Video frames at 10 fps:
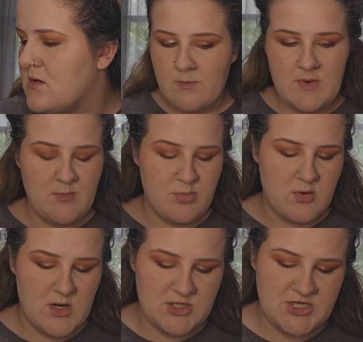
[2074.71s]
my
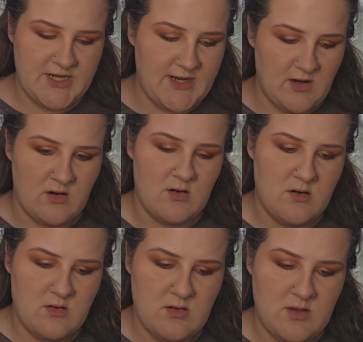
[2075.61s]
brush
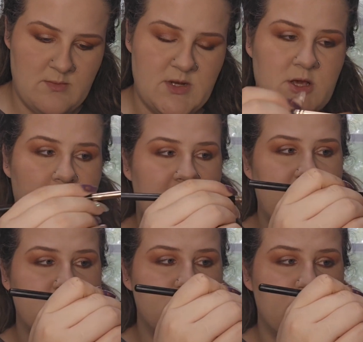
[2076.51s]
here and I'm going to go back
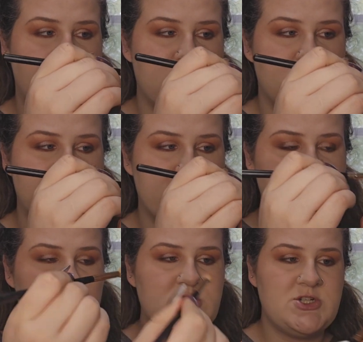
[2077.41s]
into my
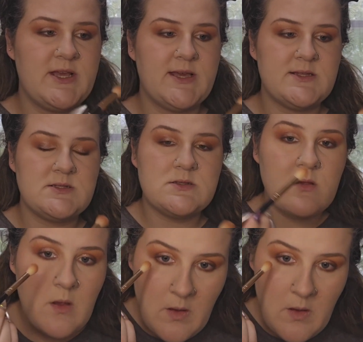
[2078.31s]
transition shades